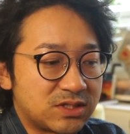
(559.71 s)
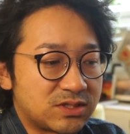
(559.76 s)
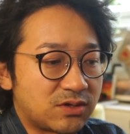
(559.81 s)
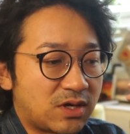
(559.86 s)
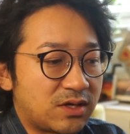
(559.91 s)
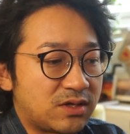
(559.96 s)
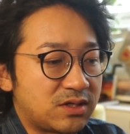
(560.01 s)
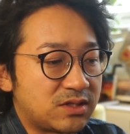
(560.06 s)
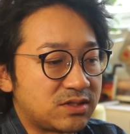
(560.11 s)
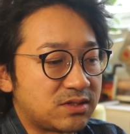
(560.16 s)
So
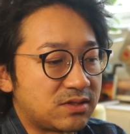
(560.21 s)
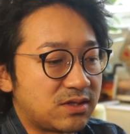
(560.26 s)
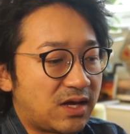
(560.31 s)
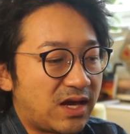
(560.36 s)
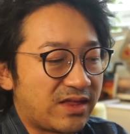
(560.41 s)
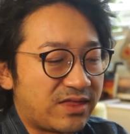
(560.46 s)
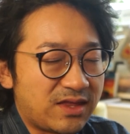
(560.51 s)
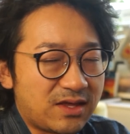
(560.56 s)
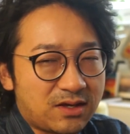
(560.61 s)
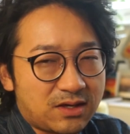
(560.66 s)

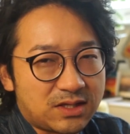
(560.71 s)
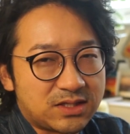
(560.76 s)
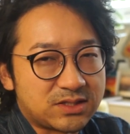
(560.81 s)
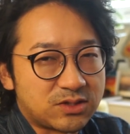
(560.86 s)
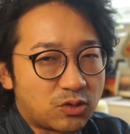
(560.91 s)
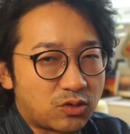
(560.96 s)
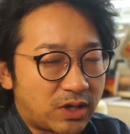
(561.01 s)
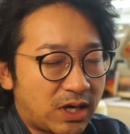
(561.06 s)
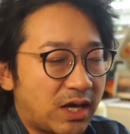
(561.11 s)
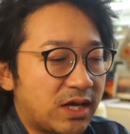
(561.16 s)
I think it's
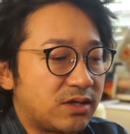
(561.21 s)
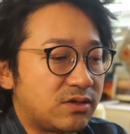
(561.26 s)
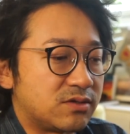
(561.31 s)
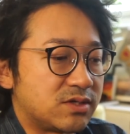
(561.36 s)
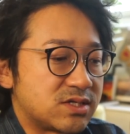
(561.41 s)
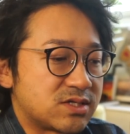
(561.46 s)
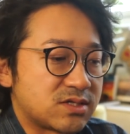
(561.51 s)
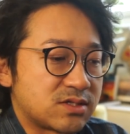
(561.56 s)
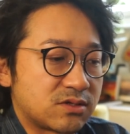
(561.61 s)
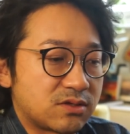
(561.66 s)
okay to
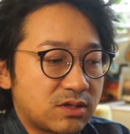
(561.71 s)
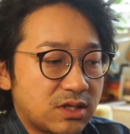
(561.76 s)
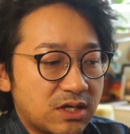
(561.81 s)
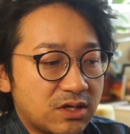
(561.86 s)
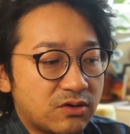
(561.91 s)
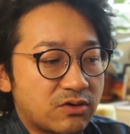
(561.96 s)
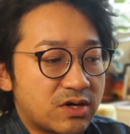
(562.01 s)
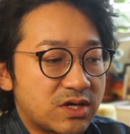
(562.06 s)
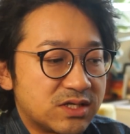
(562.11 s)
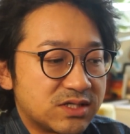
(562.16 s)
just
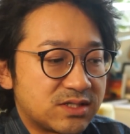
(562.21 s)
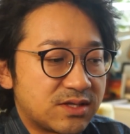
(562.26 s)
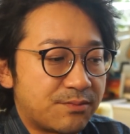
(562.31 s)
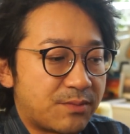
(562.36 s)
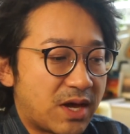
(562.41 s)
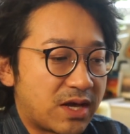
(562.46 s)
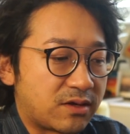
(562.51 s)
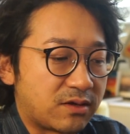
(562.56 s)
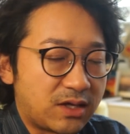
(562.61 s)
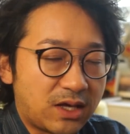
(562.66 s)
increase the
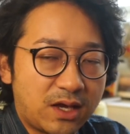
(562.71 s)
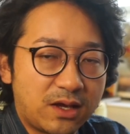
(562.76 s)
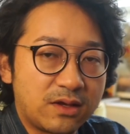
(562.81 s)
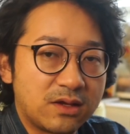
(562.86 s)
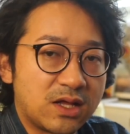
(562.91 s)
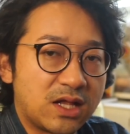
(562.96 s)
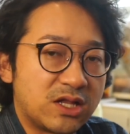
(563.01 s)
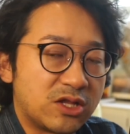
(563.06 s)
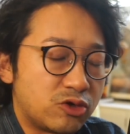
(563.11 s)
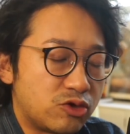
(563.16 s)
mic gain
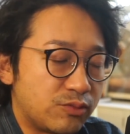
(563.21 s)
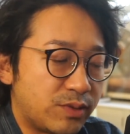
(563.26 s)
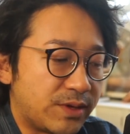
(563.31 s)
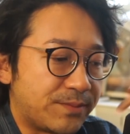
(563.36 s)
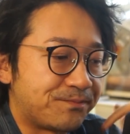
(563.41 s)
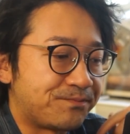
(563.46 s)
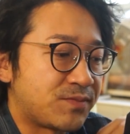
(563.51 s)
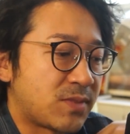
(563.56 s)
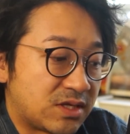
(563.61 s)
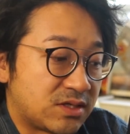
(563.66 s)
a little bit.
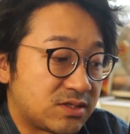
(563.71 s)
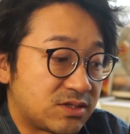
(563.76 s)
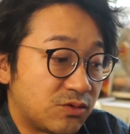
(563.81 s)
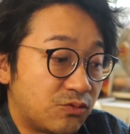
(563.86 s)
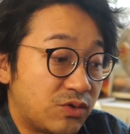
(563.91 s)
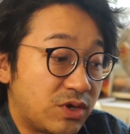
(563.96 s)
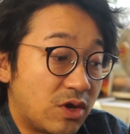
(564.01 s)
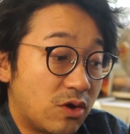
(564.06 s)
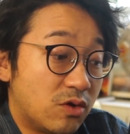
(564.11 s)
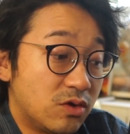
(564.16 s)
So
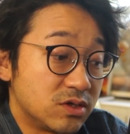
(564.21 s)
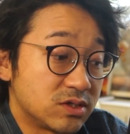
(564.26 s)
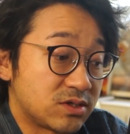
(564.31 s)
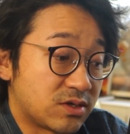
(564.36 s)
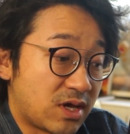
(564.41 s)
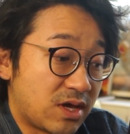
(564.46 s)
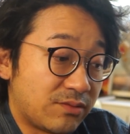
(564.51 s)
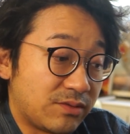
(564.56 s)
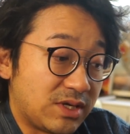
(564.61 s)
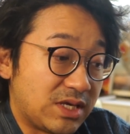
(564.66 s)
we also
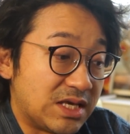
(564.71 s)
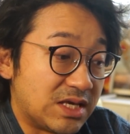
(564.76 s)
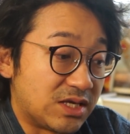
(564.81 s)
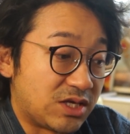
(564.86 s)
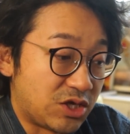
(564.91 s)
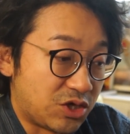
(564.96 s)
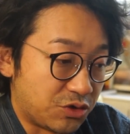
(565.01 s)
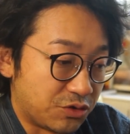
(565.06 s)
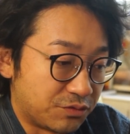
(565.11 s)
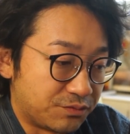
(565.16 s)
have
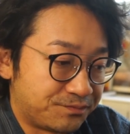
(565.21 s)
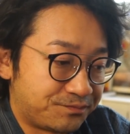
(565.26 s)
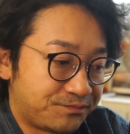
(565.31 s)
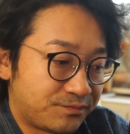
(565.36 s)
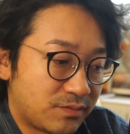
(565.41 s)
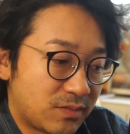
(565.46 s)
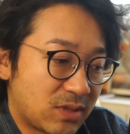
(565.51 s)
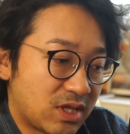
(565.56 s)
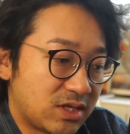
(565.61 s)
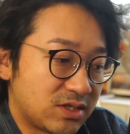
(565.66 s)
EQ.
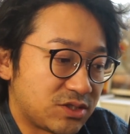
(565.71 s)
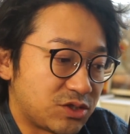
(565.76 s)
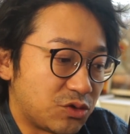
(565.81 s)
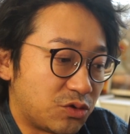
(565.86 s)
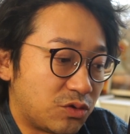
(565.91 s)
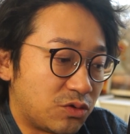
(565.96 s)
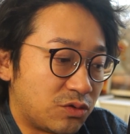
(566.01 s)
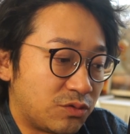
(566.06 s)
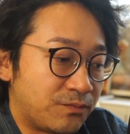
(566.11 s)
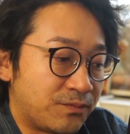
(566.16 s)

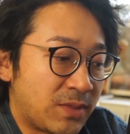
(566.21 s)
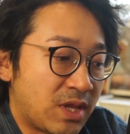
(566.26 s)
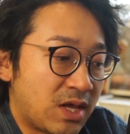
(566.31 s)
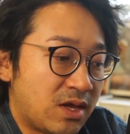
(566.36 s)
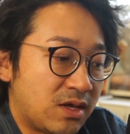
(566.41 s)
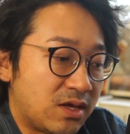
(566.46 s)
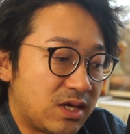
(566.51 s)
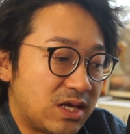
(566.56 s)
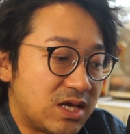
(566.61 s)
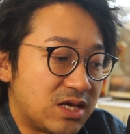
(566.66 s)
So
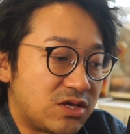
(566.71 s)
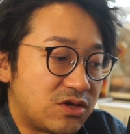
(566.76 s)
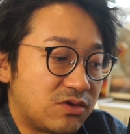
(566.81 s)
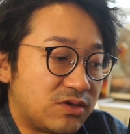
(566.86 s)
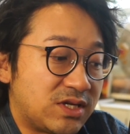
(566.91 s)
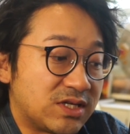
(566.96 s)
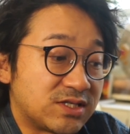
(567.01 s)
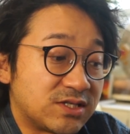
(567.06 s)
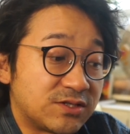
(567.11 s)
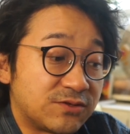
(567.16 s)
EQ,
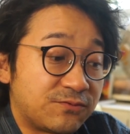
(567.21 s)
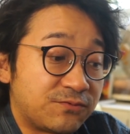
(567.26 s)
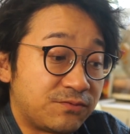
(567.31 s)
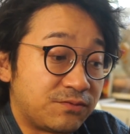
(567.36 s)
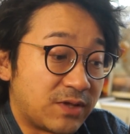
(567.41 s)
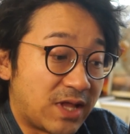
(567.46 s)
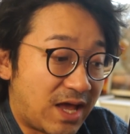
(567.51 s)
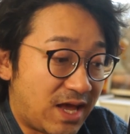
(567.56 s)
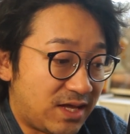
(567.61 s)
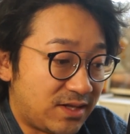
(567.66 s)
this is a
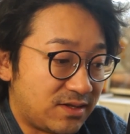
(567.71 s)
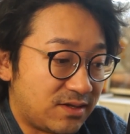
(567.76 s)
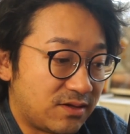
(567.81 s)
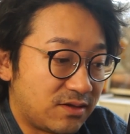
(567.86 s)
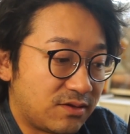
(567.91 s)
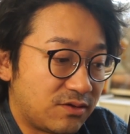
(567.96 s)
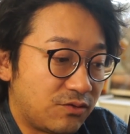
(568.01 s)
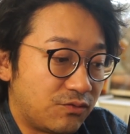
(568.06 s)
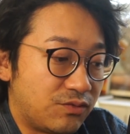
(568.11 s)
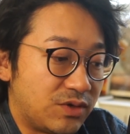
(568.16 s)
flat.
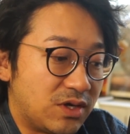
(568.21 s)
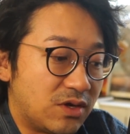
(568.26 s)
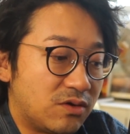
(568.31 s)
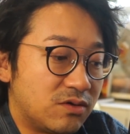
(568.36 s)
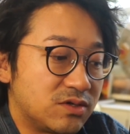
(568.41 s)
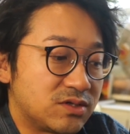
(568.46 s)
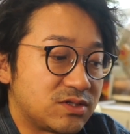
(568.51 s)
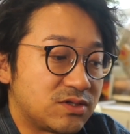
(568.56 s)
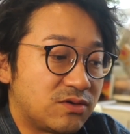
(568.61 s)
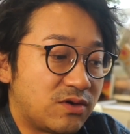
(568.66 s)
We
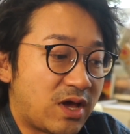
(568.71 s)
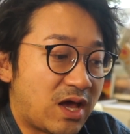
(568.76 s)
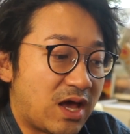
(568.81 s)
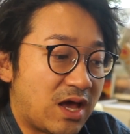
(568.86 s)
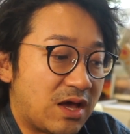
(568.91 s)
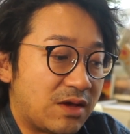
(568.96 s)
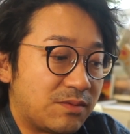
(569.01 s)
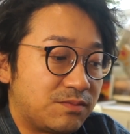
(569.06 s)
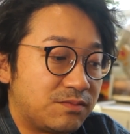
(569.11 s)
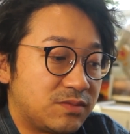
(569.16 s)
also
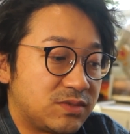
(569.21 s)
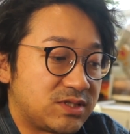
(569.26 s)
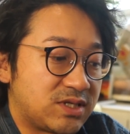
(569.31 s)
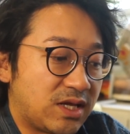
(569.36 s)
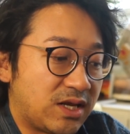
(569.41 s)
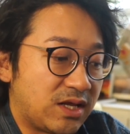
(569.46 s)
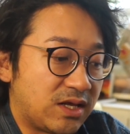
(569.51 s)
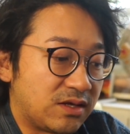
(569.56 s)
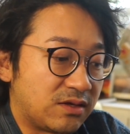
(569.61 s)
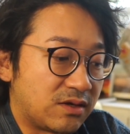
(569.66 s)
have
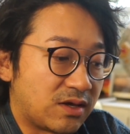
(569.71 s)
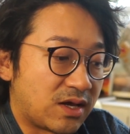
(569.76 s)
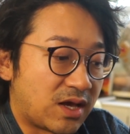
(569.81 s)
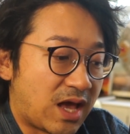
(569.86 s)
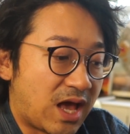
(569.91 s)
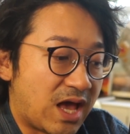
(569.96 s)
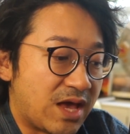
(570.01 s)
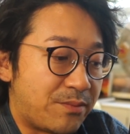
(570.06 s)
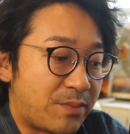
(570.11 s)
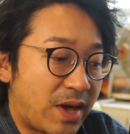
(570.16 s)
setting
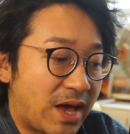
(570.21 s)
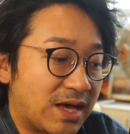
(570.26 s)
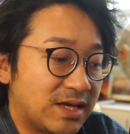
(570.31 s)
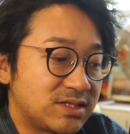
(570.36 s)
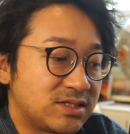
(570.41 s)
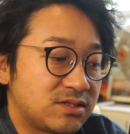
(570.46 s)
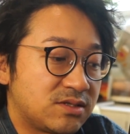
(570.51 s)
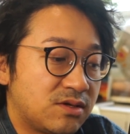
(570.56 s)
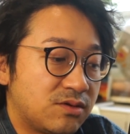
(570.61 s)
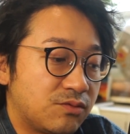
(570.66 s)
high
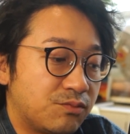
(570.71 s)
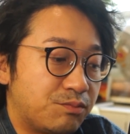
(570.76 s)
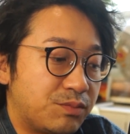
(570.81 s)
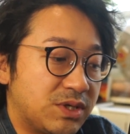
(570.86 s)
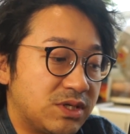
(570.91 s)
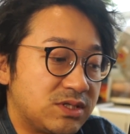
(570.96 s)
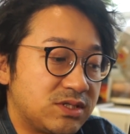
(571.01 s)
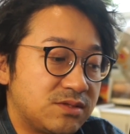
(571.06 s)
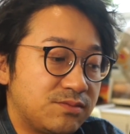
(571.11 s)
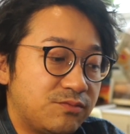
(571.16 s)
pass,
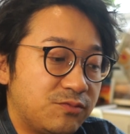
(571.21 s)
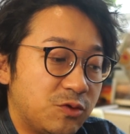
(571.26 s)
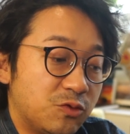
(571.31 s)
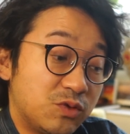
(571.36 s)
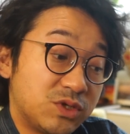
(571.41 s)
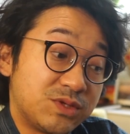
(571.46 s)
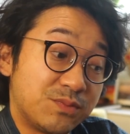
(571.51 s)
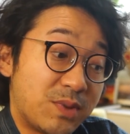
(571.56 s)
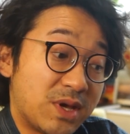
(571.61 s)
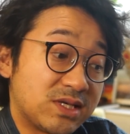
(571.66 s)

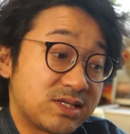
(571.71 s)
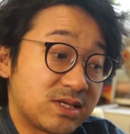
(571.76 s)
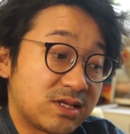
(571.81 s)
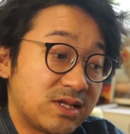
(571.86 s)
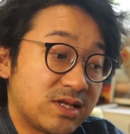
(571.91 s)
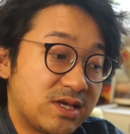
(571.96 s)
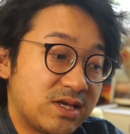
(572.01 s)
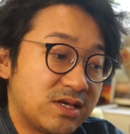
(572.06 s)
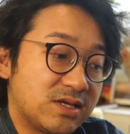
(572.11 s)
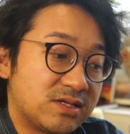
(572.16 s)
which
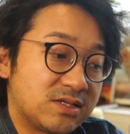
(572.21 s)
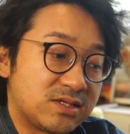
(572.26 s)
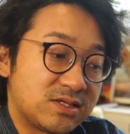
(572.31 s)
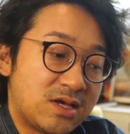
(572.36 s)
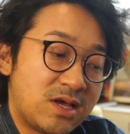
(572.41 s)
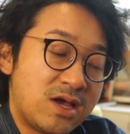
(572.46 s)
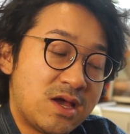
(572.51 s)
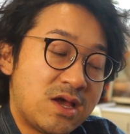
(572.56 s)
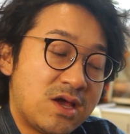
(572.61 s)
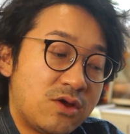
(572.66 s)
basically is
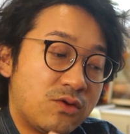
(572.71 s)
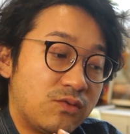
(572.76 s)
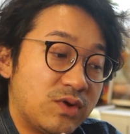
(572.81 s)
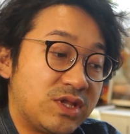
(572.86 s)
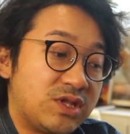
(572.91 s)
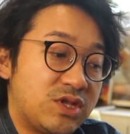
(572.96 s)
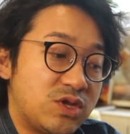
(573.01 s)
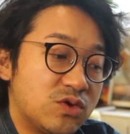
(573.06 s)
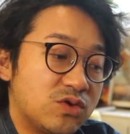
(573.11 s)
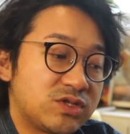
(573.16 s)

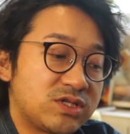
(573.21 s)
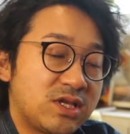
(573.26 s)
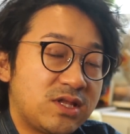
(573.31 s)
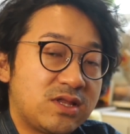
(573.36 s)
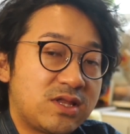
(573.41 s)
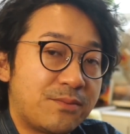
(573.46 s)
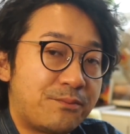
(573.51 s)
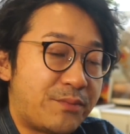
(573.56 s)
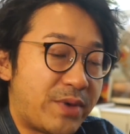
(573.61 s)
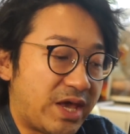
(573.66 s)
reducing
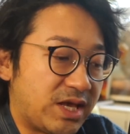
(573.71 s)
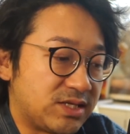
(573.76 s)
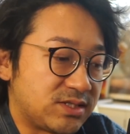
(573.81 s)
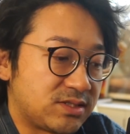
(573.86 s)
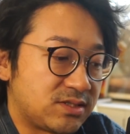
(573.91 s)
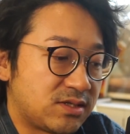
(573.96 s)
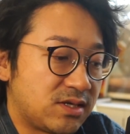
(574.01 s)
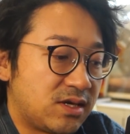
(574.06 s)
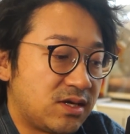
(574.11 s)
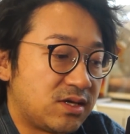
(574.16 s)
the
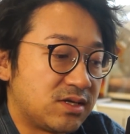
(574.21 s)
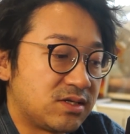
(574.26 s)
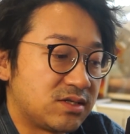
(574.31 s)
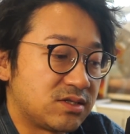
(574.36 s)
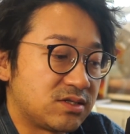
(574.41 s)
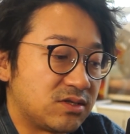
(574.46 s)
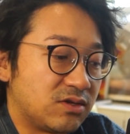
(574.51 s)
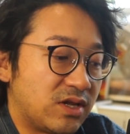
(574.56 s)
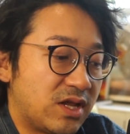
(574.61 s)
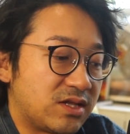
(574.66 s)
bass.
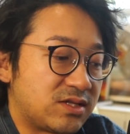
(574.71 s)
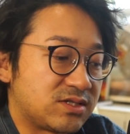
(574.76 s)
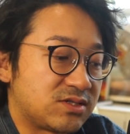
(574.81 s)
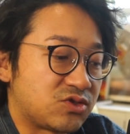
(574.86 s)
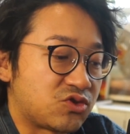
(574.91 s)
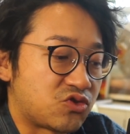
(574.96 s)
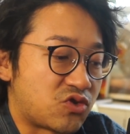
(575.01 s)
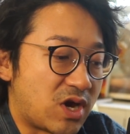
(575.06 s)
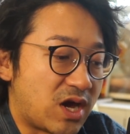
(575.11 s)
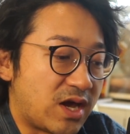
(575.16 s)
So let's
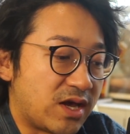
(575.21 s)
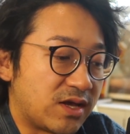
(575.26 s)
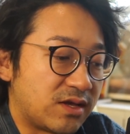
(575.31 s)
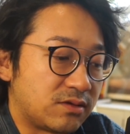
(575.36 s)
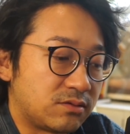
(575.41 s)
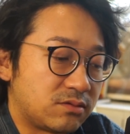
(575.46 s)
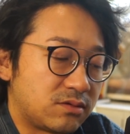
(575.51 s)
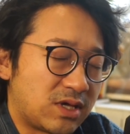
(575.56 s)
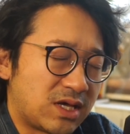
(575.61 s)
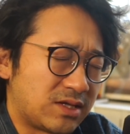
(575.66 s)
try it.
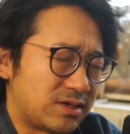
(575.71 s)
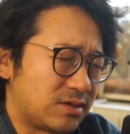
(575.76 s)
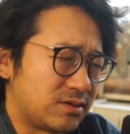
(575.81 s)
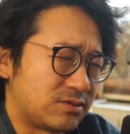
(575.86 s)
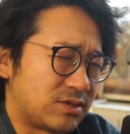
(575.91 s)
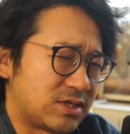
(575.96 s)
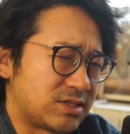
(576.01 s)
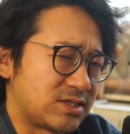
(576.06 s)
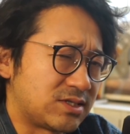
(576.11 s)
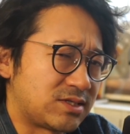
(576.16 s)
How
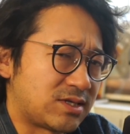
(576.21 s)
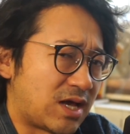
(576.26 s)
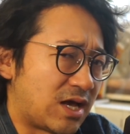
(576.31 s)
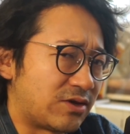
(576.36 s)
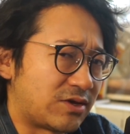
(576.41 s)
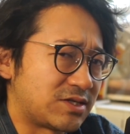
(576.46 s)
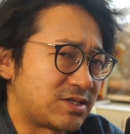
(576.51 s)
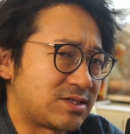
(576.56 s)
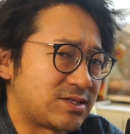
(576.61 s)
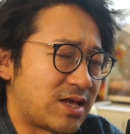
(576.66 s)
does
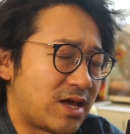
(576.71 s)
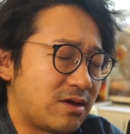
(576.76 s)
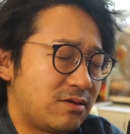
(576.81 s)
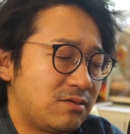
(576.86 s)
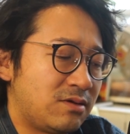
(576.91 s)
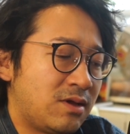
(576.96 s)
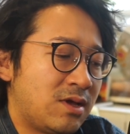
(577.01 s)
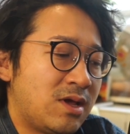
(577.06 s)
it sound?